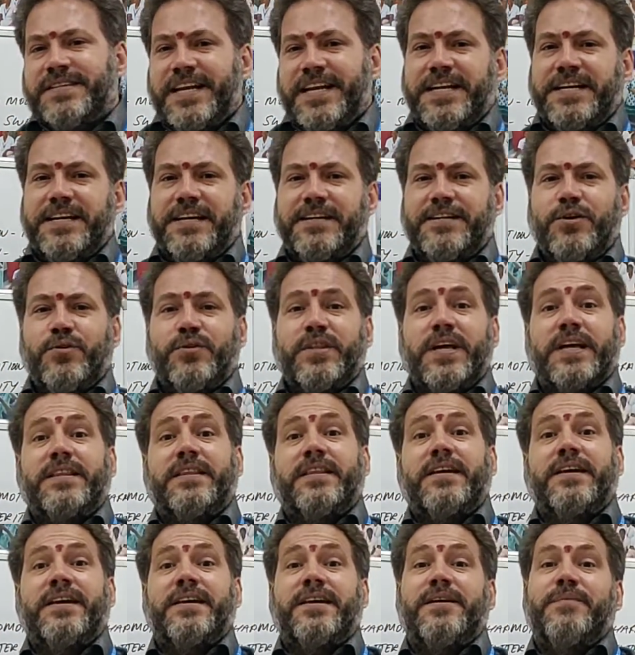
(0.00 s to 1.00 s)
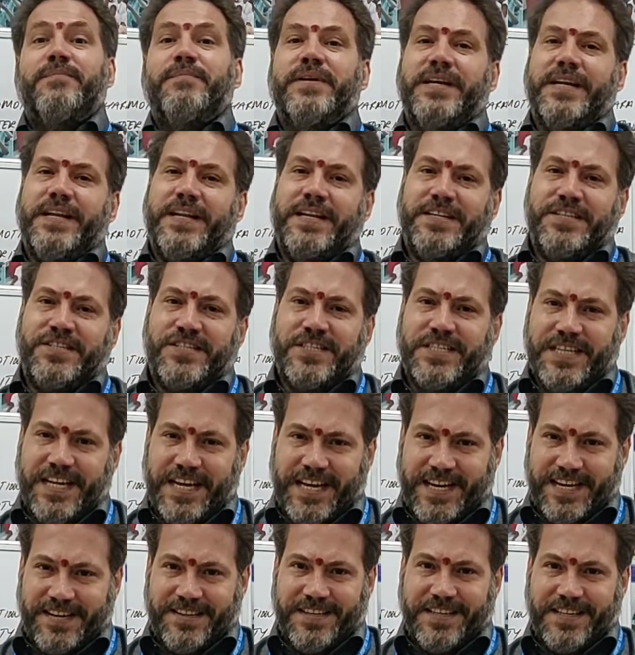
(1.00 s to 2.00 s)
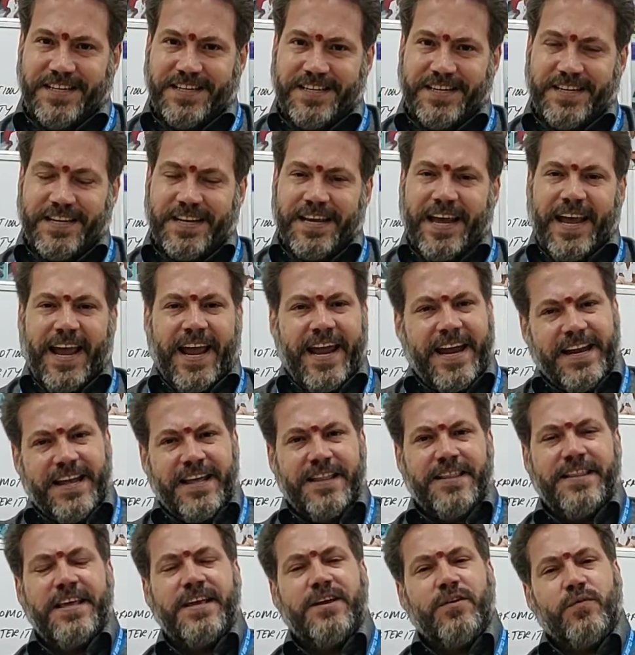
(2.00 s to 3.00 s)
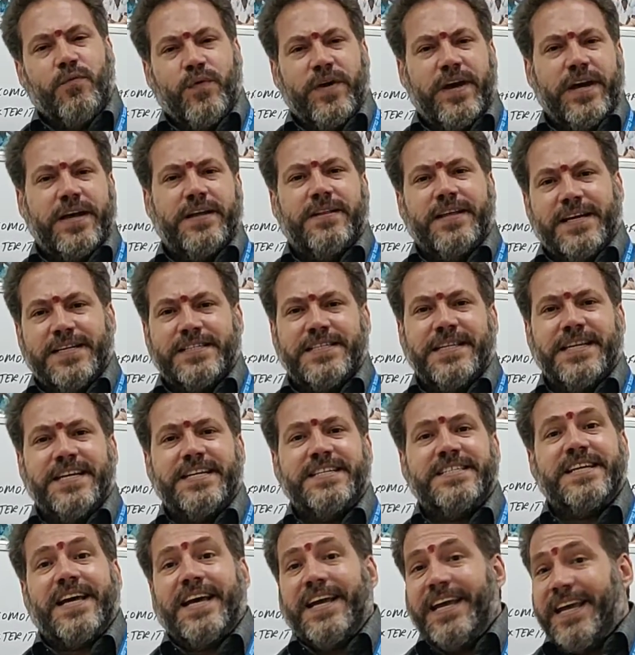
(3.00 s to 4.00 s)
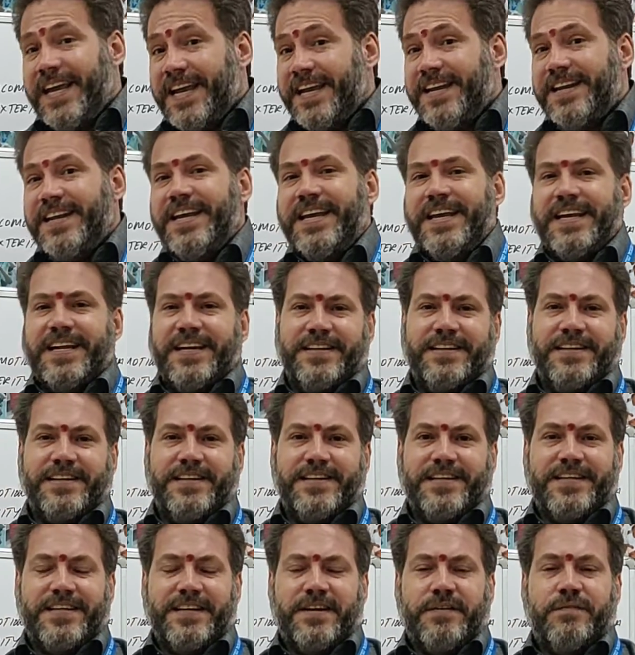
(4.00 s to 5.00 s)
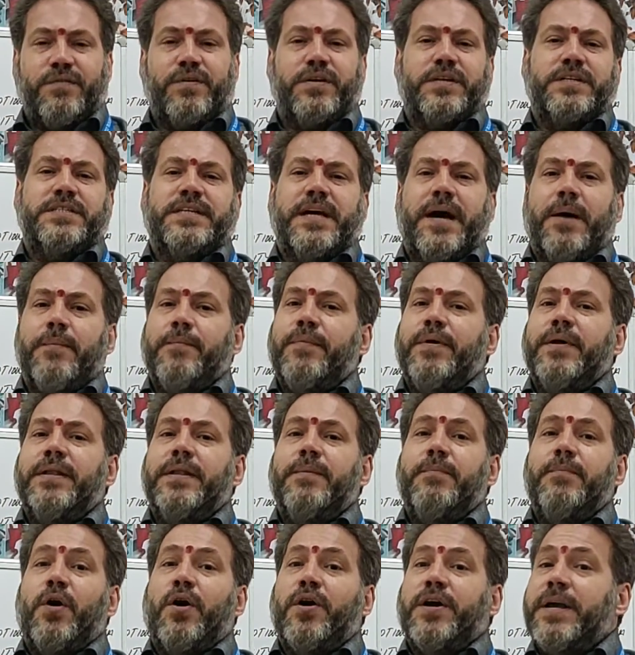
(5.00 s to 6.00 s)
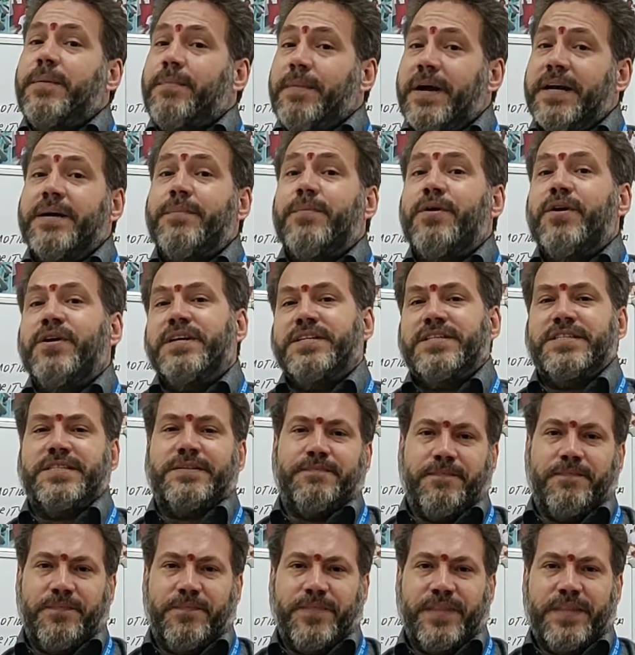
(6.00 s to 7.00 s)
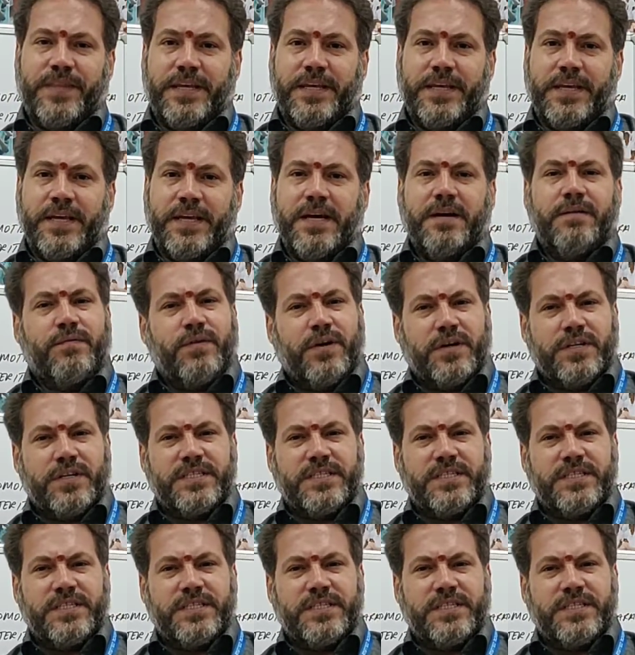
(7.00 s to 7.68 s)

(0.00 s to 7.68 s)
related to the thermal state, anything where there is heating, for example, the body metabolism, for